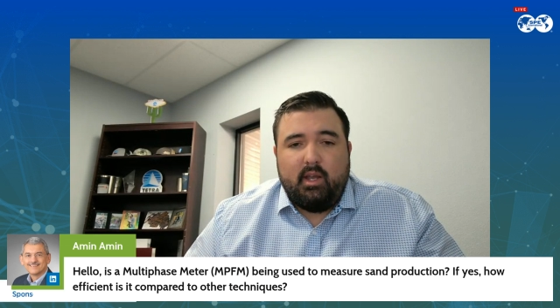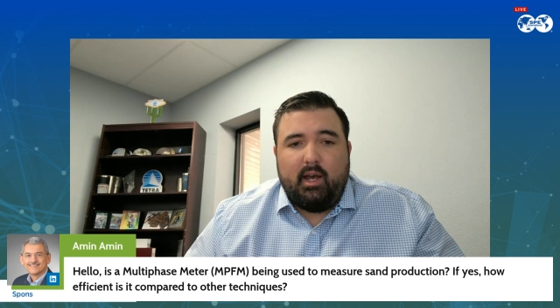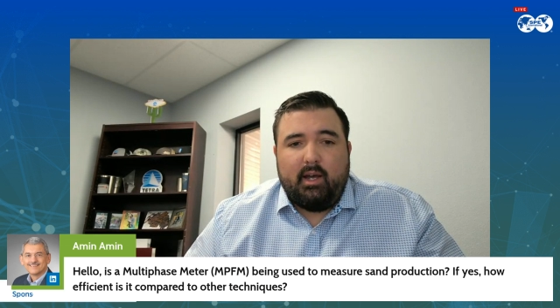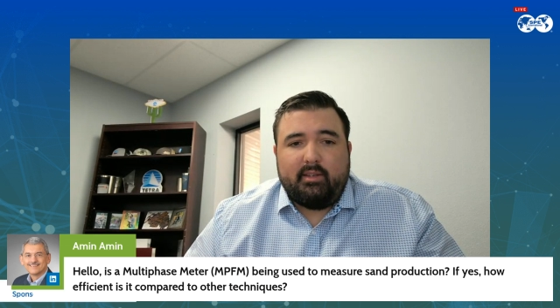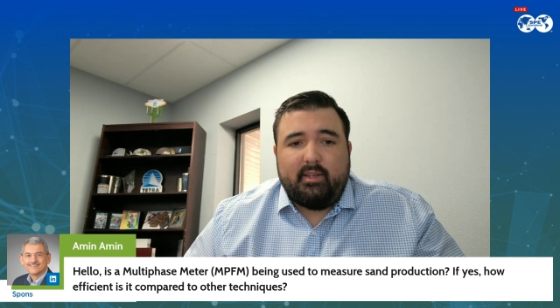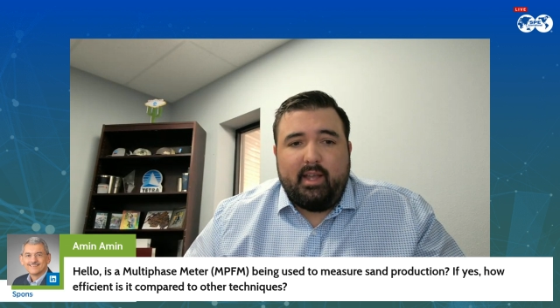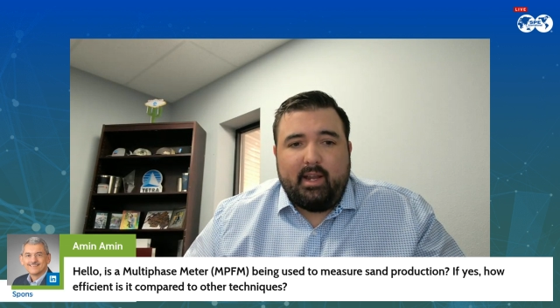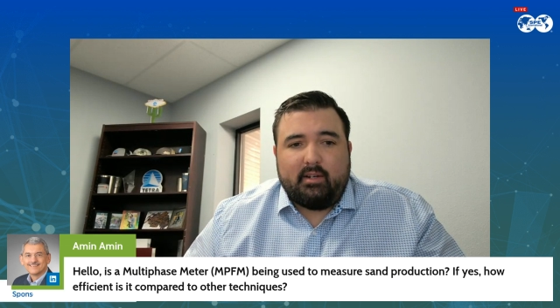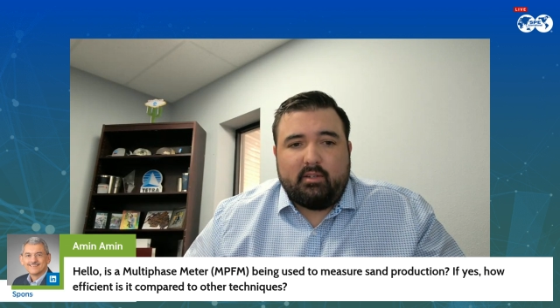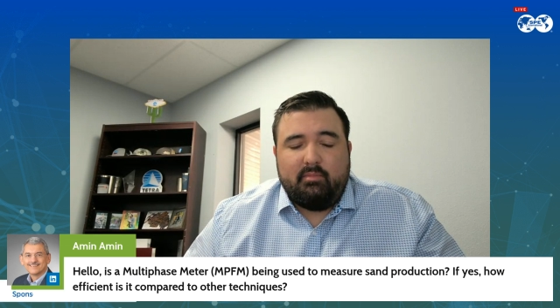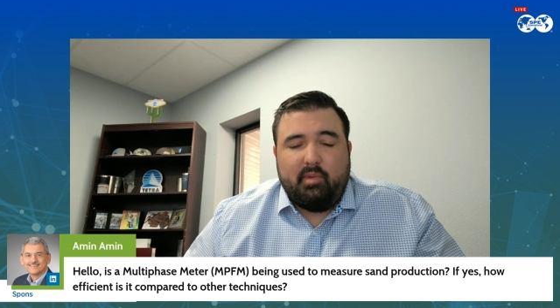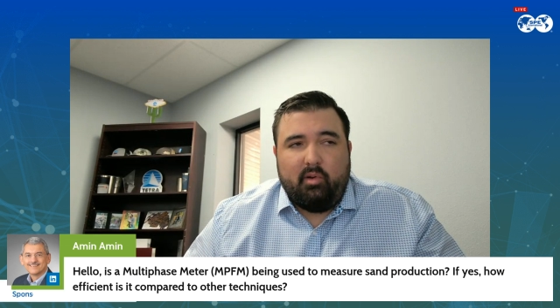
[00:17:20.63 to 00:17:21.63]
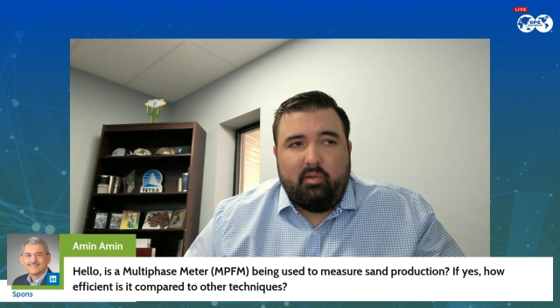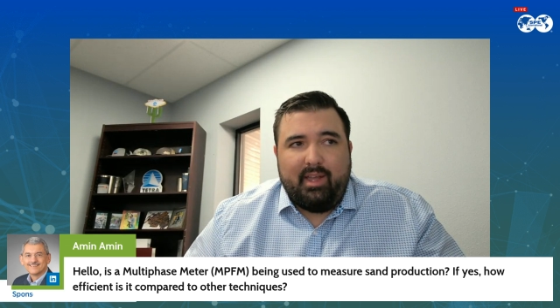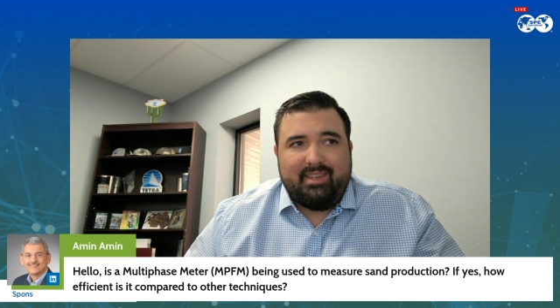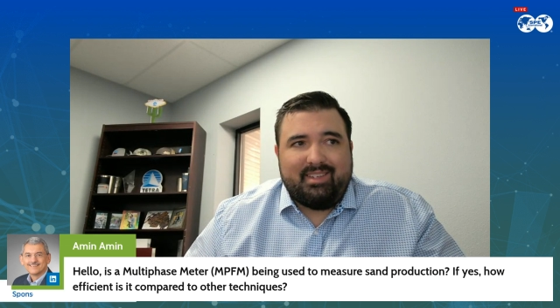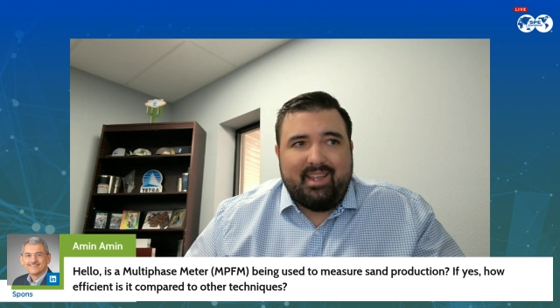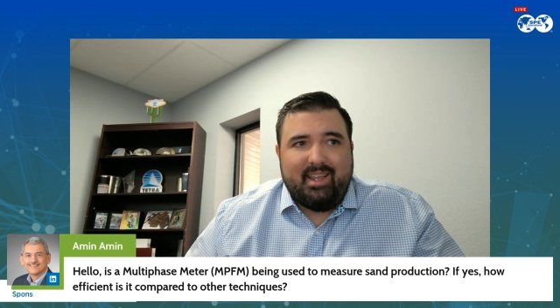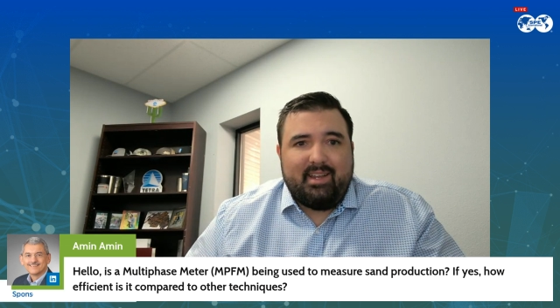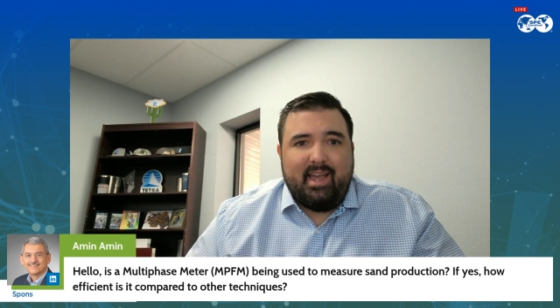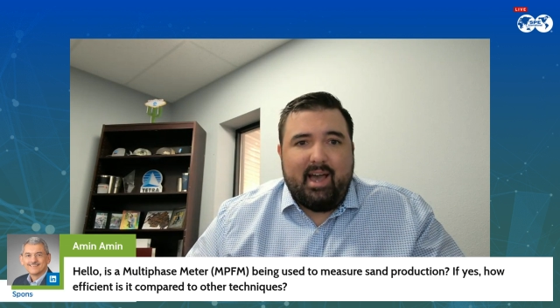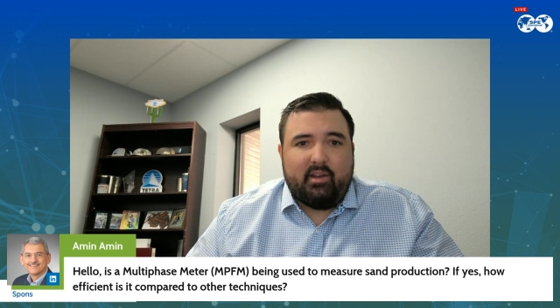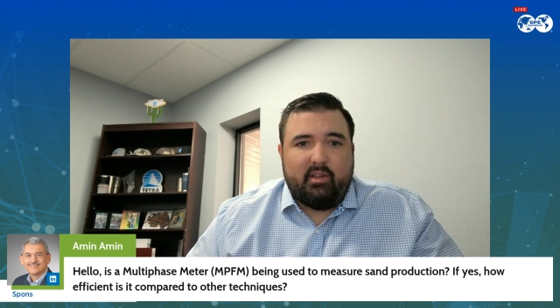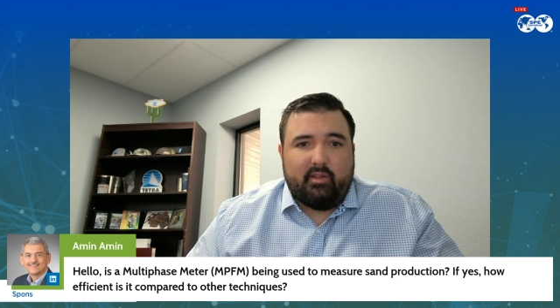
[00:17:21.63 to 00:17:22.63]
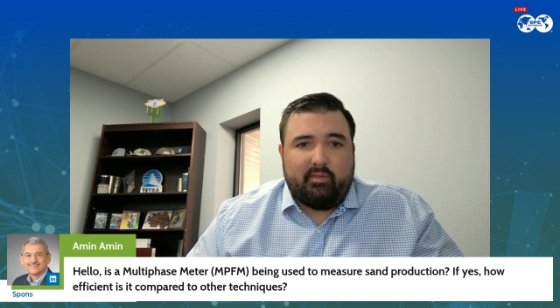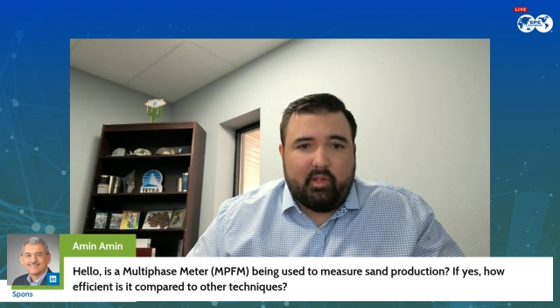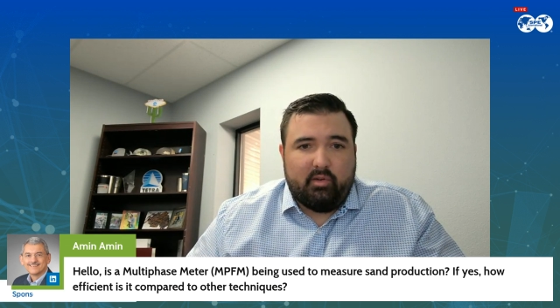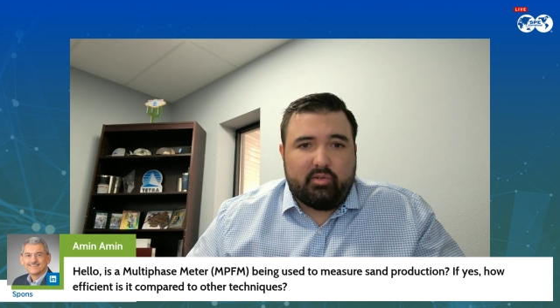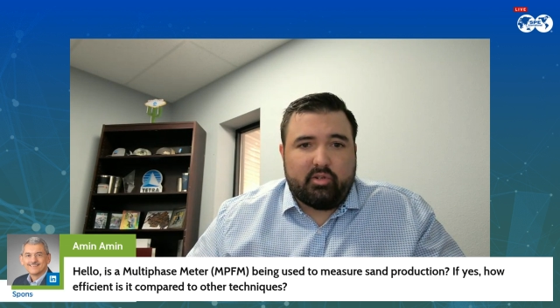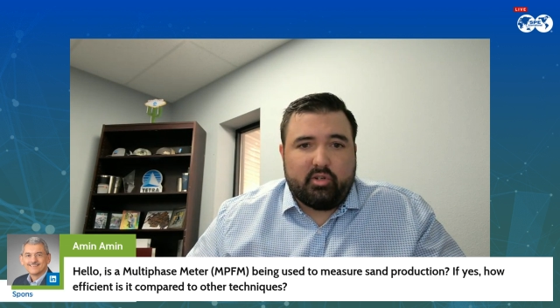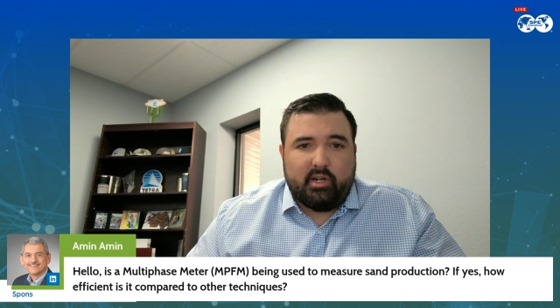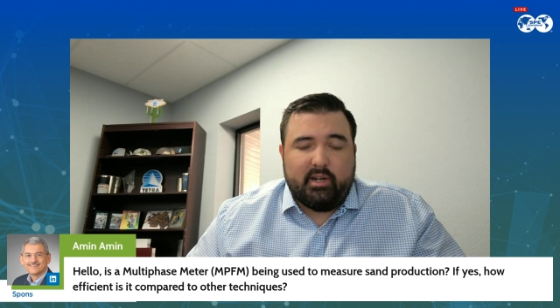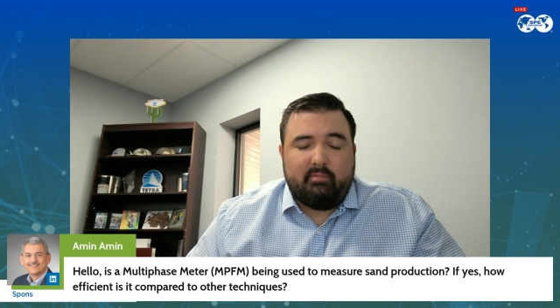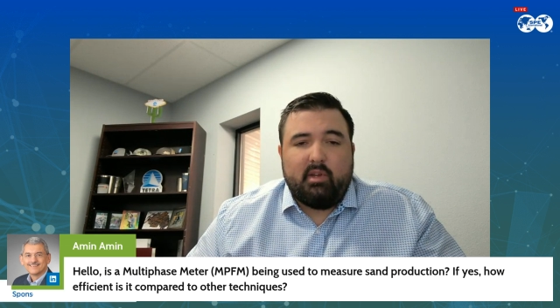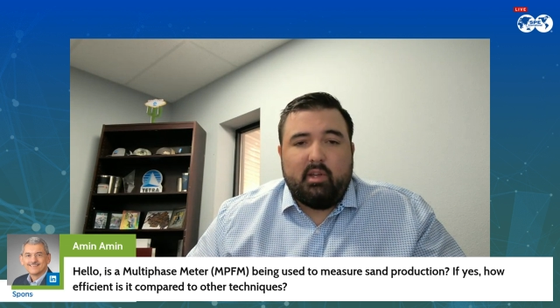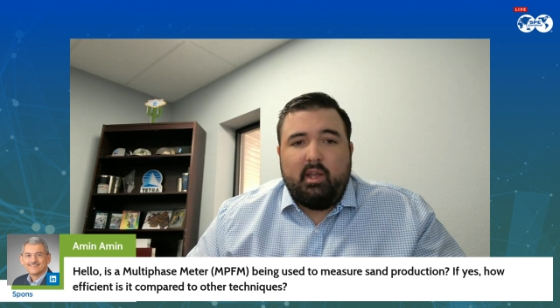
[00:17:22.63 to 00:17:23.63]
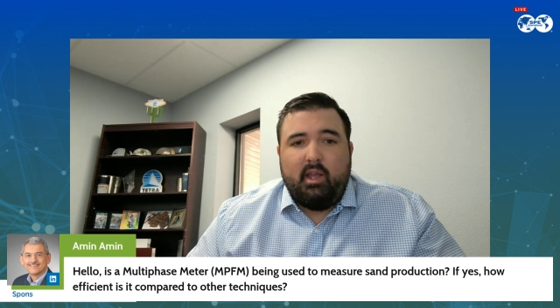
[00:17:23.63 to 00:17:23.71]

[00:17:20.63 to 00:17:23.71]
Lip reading: to actually pull that sand out of the flow stream,